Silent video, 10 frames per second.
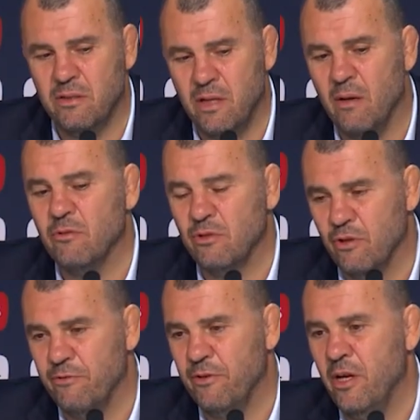But
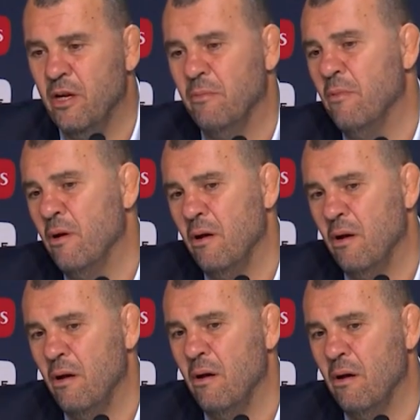on
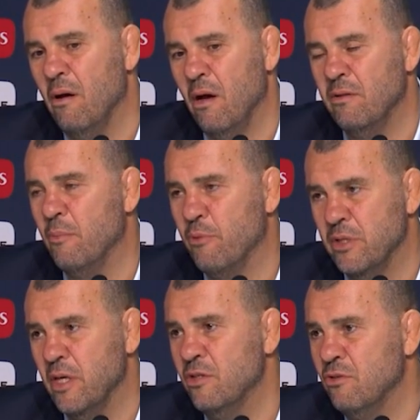Friday, we
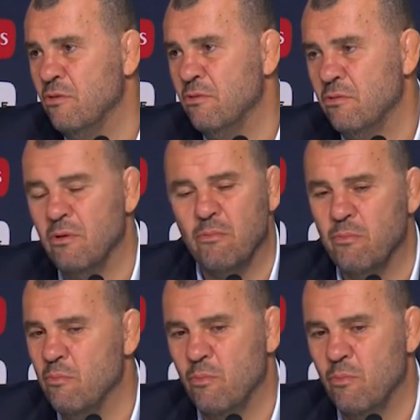will be